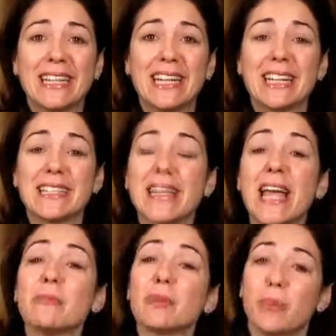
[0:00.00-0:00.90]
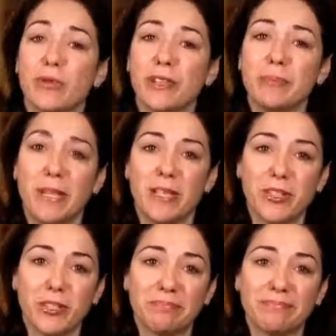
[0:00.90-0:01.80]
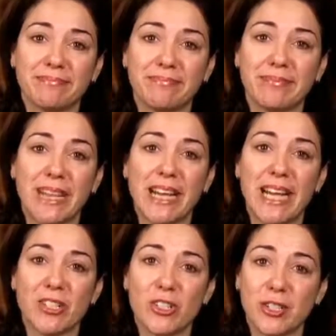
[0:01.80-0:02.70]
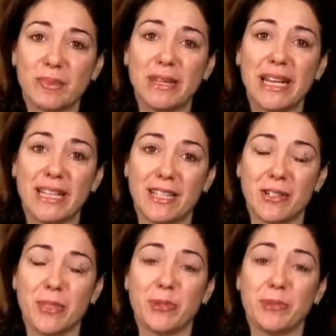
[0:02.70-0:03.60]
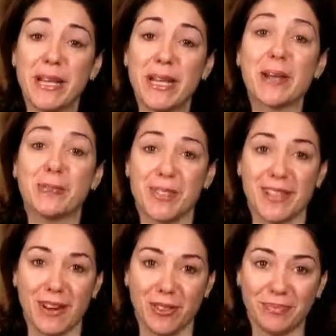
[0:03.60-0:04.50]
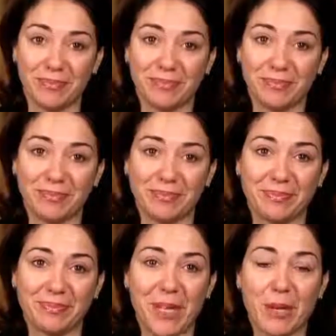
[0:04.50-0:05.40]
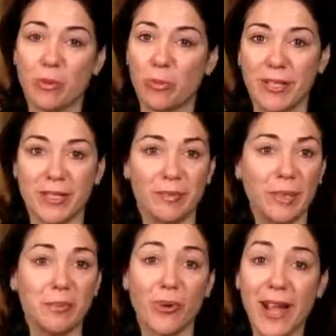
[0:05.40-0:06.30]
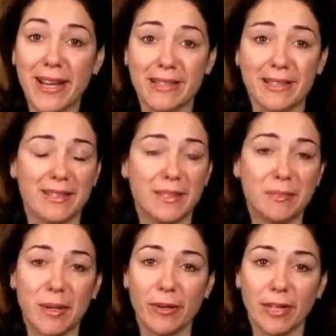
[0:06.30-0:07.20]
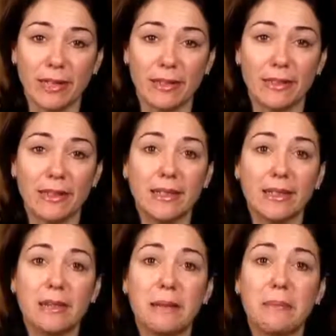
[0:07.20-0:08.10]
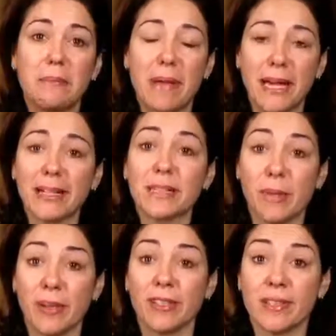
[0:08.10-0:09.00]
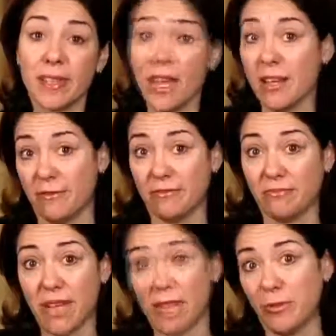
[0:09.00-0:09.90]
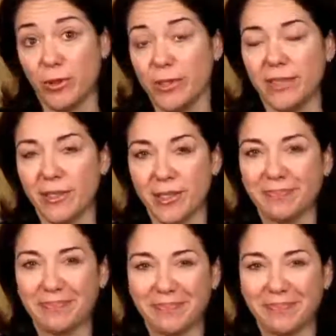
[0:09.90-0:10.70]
He sang with perfect pitch and had just played at his 3rd piano recital. Irrepressibly bright and spirited, Ben experienced life at full tilt.